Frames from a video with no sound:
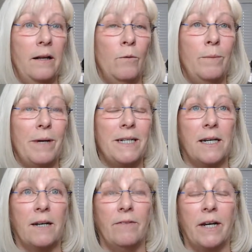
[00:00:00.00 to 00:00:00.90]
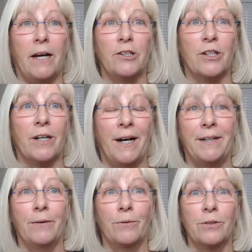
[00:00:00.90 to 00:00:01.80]
We may take a vacation. I
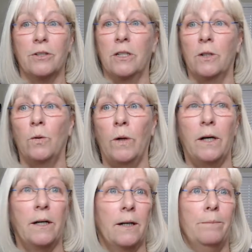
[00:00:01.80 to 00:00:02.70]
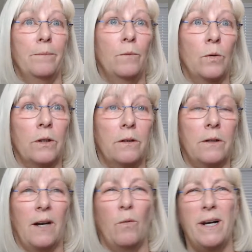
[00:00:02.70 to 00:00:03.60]
don't know. We're
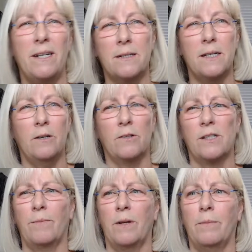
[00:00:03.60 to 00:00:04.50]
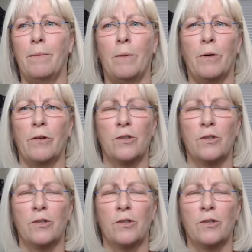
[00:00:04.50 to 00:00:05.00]
kind of waiting to hear something about my